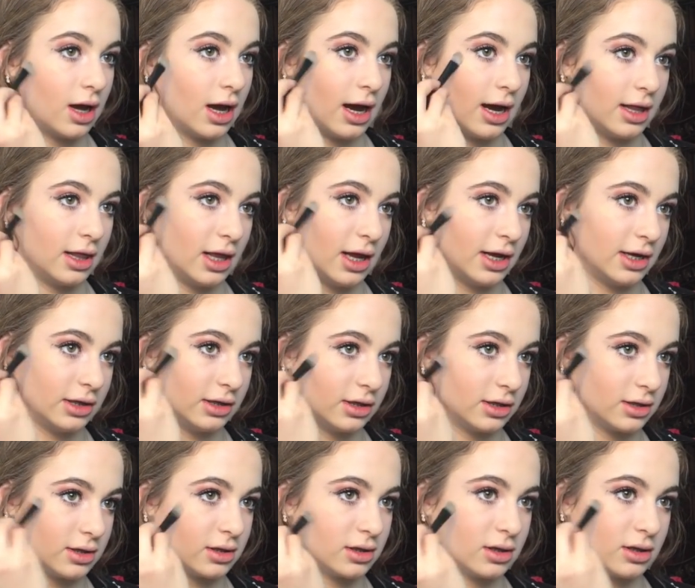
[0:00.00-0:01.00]

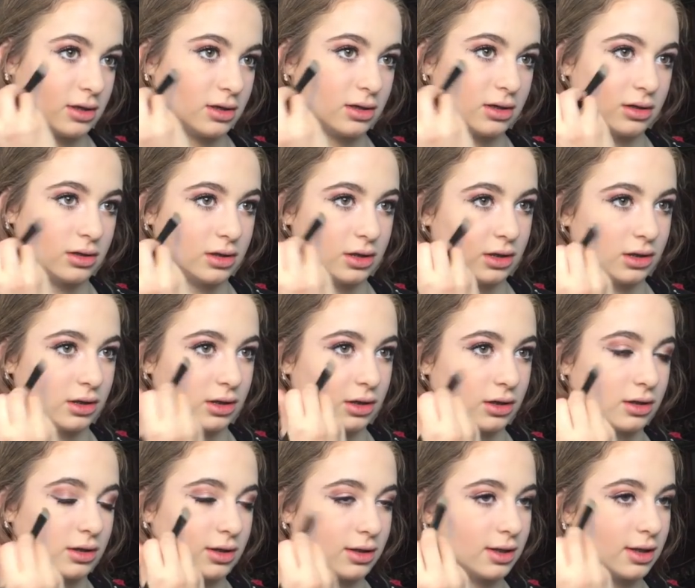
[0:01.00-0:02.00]
highlights on
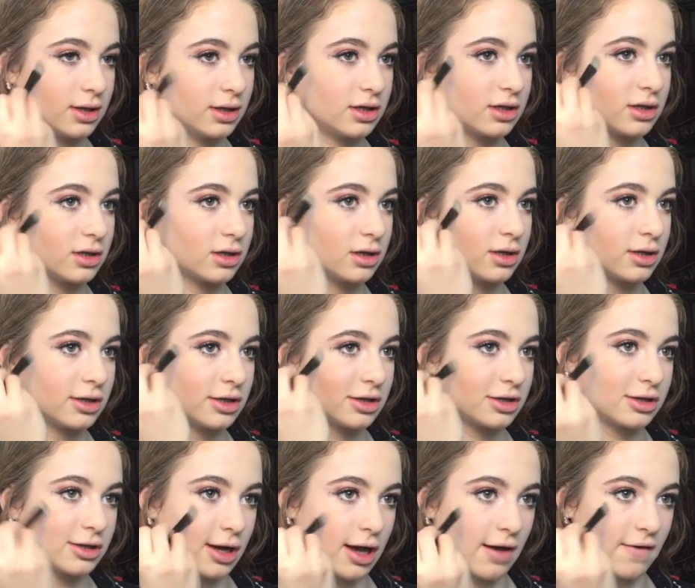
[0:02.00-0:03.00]
here. This
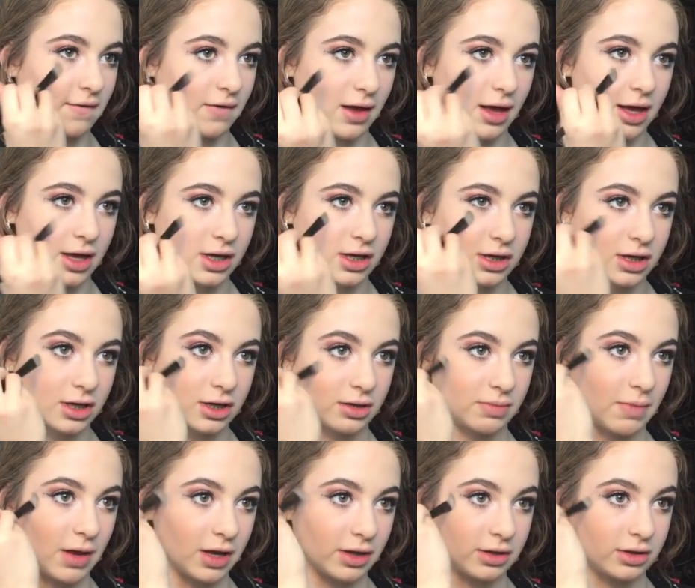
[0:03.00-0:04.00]
stuff
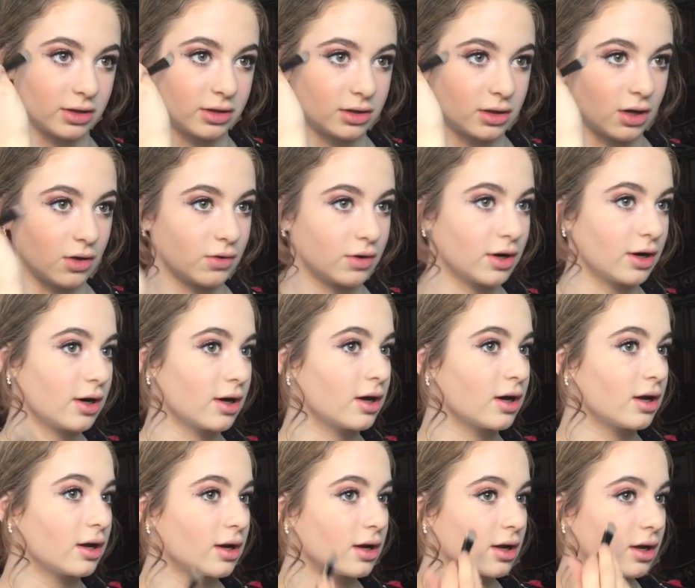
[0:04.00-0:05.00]
smells so
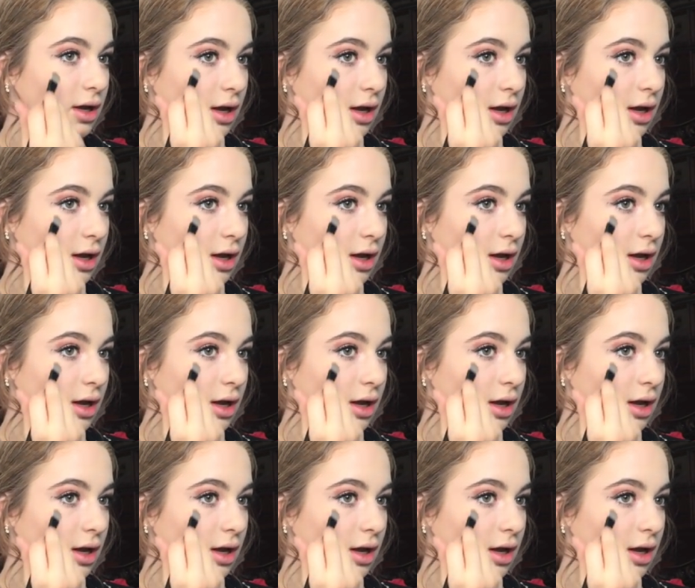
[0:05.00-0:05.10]
good.